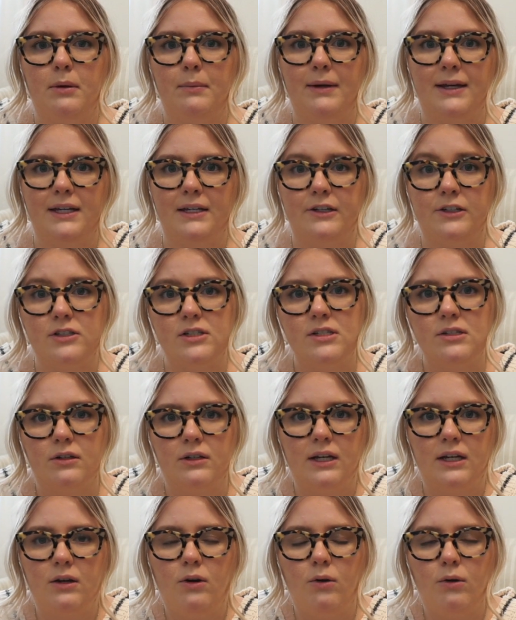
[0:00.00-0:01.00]
my ears still
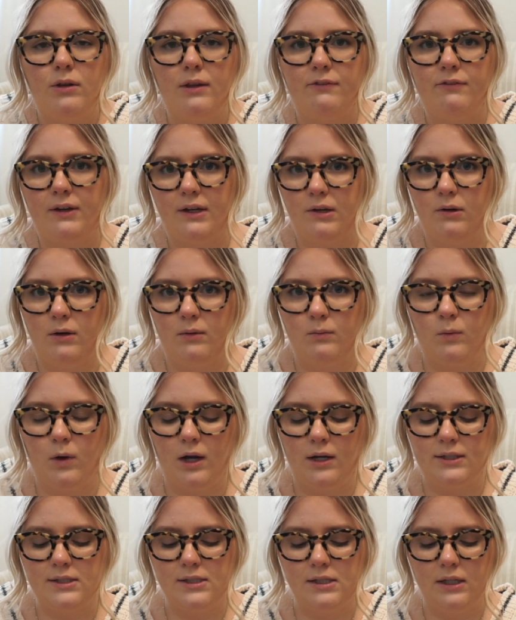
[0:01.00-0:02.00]
get cold if I go on
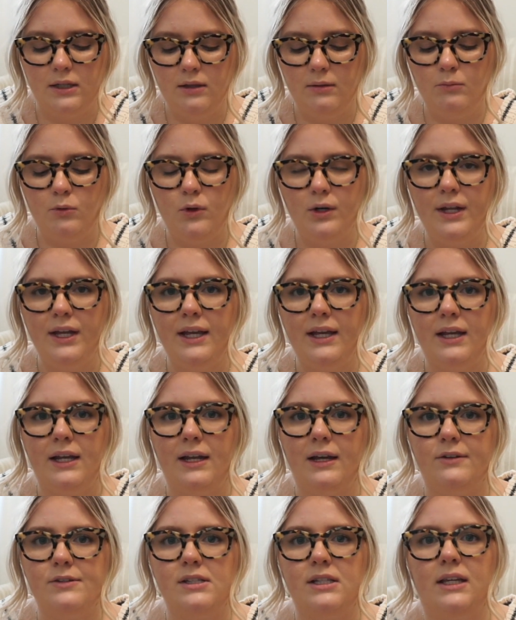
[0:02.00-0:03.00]
walks in the morning, and
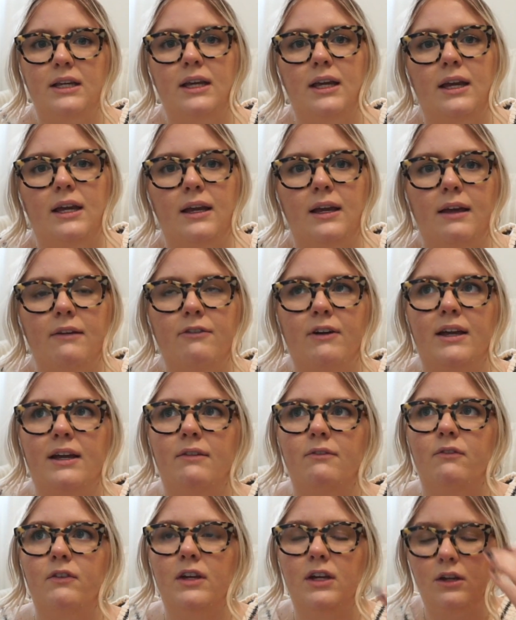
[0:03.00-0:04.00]
I was thinking if I can
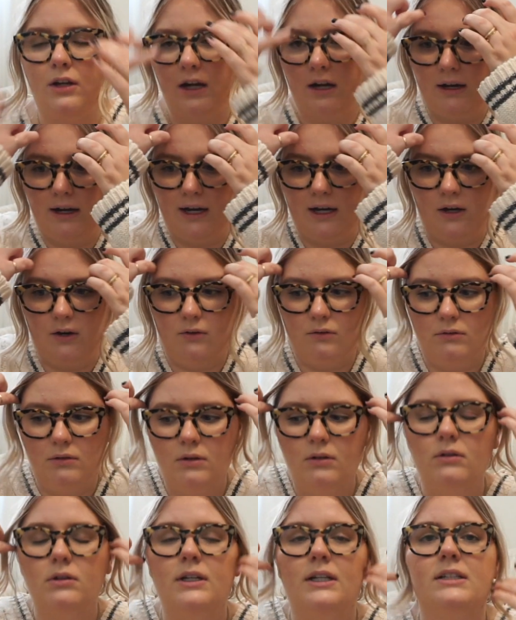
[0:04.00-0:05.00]
figure out how
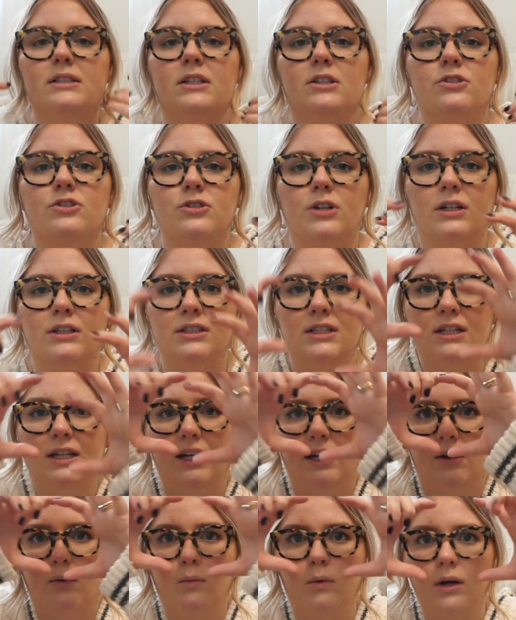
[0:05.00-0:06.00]
it's constructed and
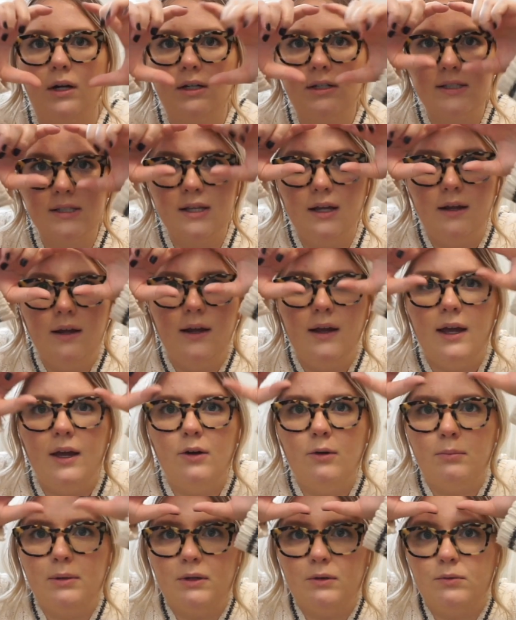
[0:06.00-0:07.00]
it works, it
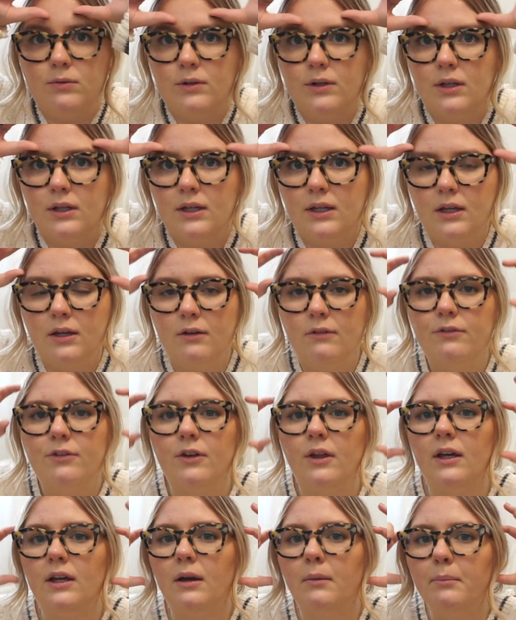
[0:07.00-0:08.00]
would be really cute for
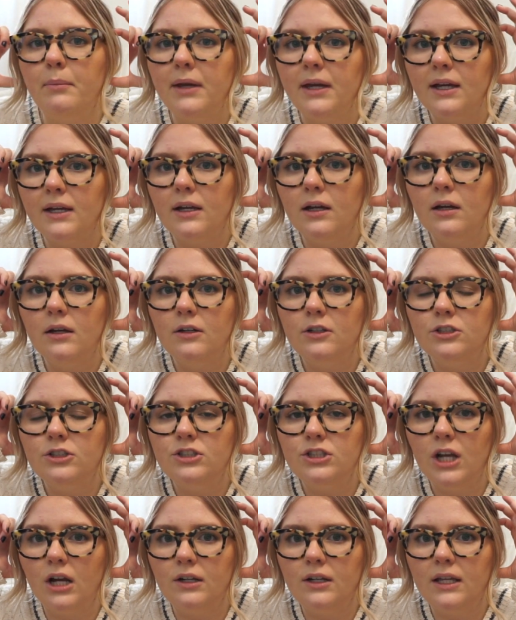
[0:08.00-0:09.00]
like a big
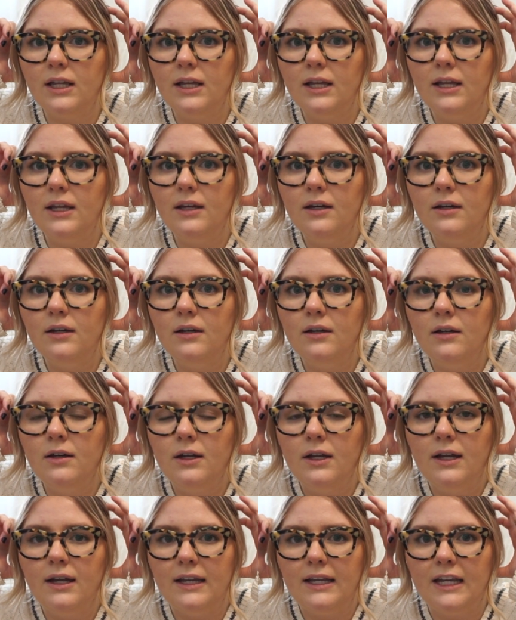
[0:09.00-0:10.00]
chunky
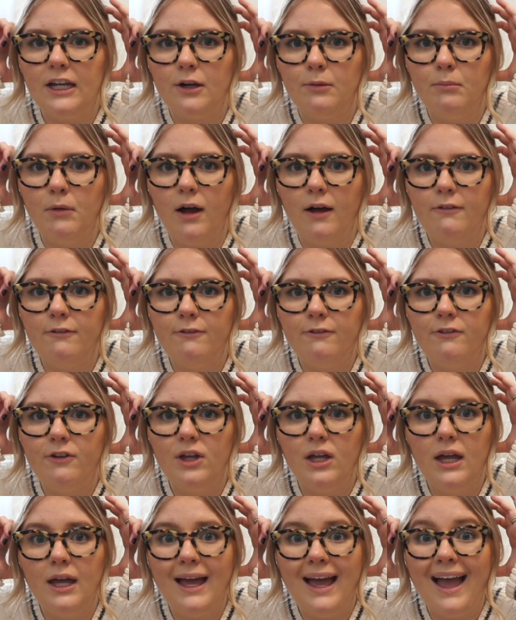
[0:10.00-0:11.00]
earmuff
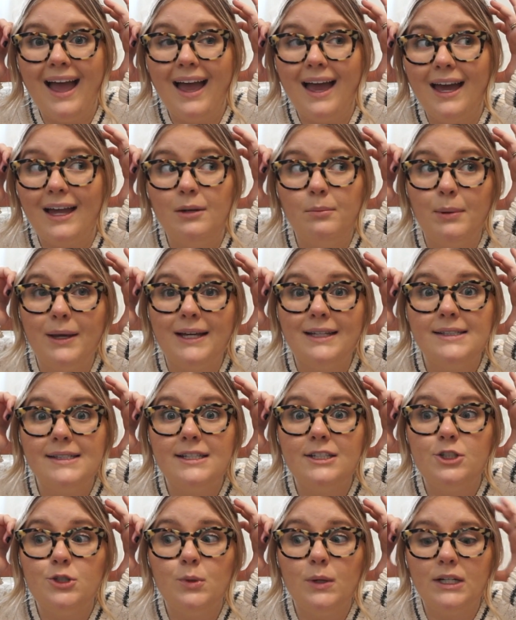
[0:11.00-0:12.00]
headband
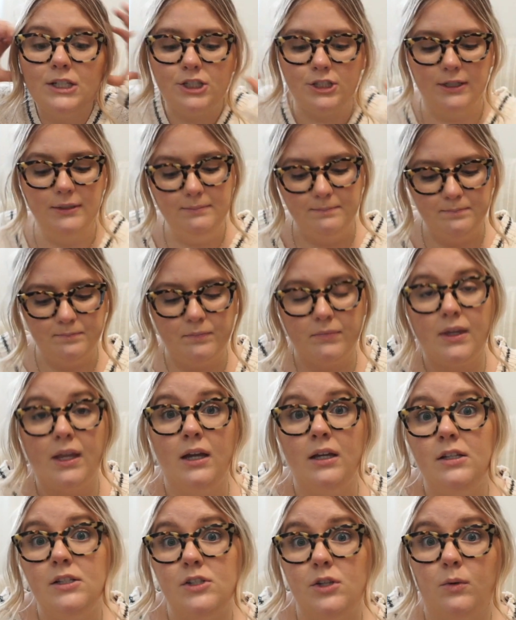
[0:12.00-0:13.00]
situation.
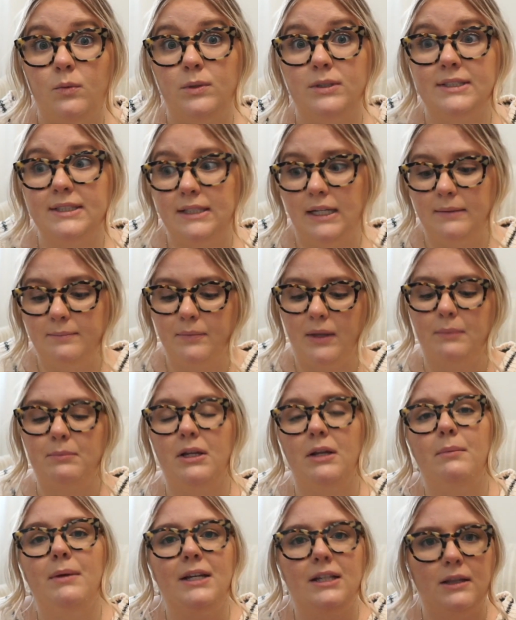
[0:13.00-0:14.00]
So we'll see. I'm
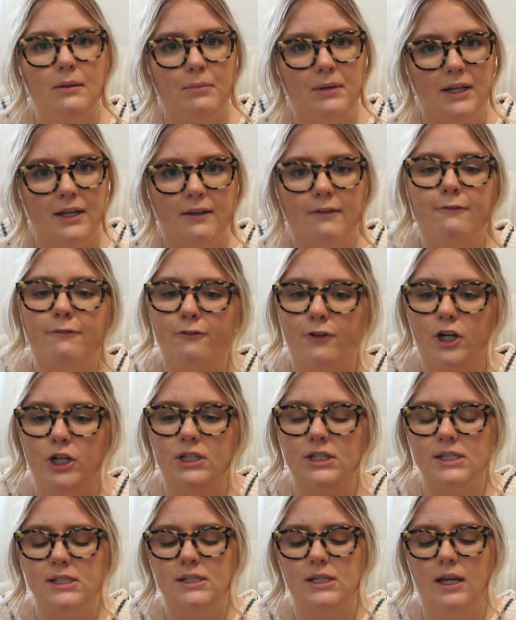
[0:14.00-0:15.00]
gonna make the beanie
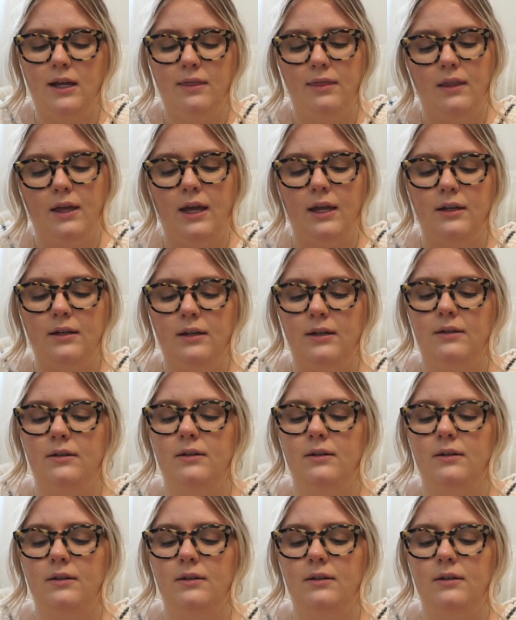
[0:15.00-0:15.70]
first and then